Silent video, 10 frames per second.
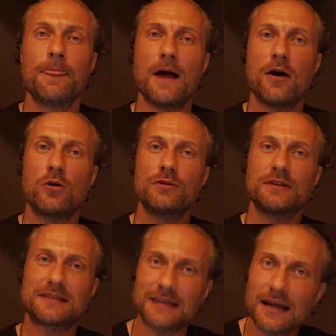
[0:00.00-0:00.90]
Now,
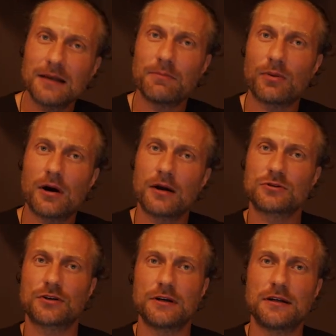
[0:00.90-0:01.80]
the second part I
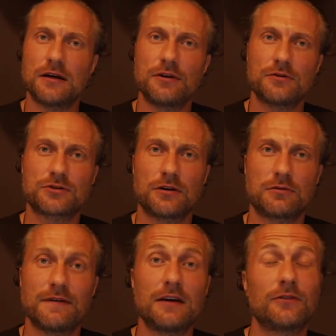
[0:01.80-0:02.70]
was going to tell you, I was going to
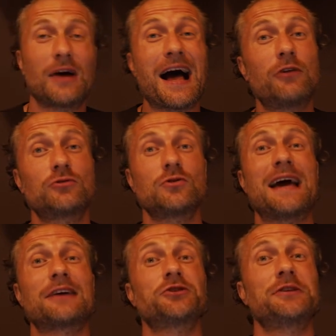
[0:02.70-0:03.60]
reveal how
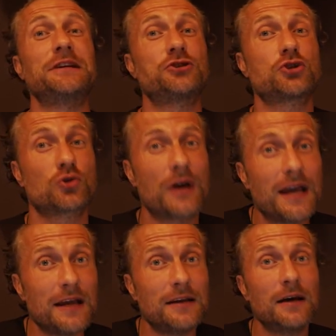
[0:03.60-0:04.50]
to actually
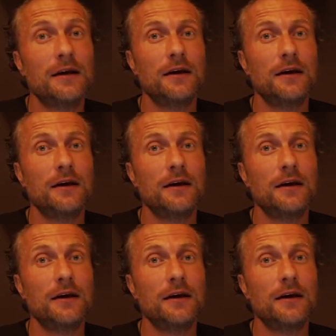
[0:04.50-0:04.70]
trade